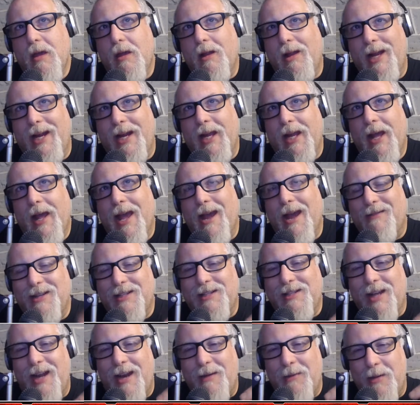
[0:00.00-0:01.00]
like every
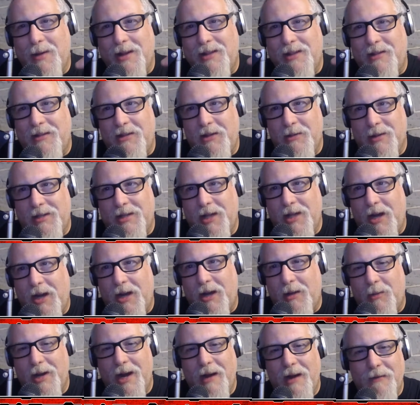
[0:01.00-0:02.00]
time we went to do a
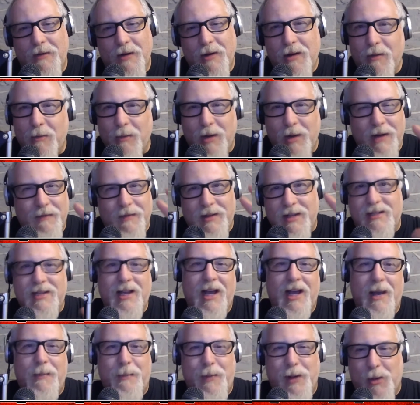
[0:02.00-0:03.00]
talk, whatever the
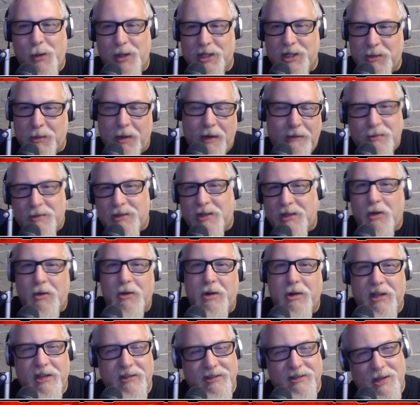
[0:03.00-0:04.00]
topic was, whatever was going on,
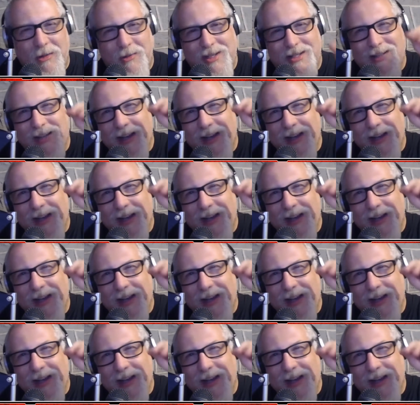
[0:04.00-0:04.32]
there's always